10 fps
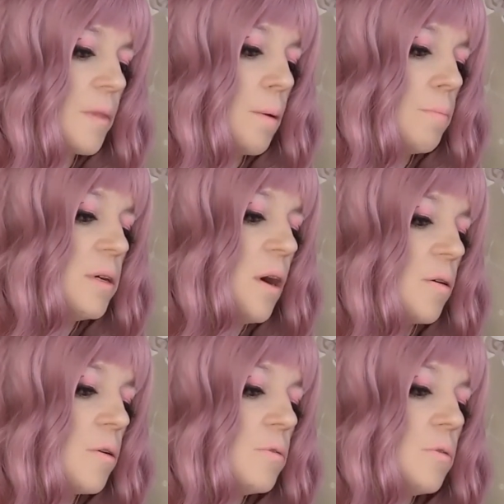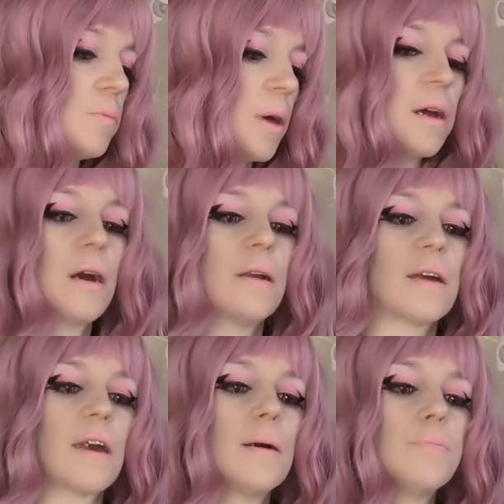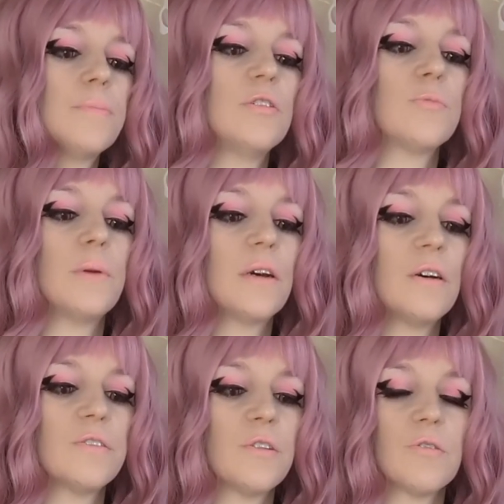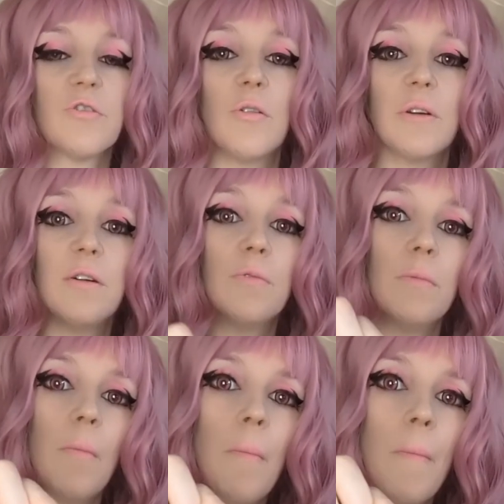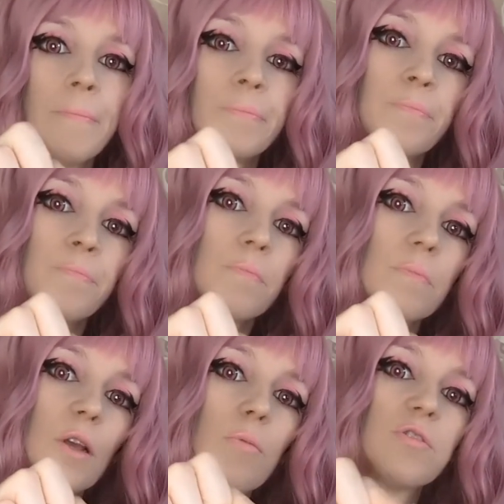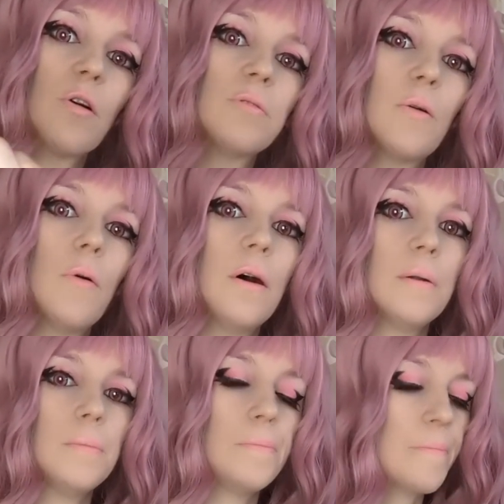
Miyako Ume, and I kept these because they're so cute. There was only one.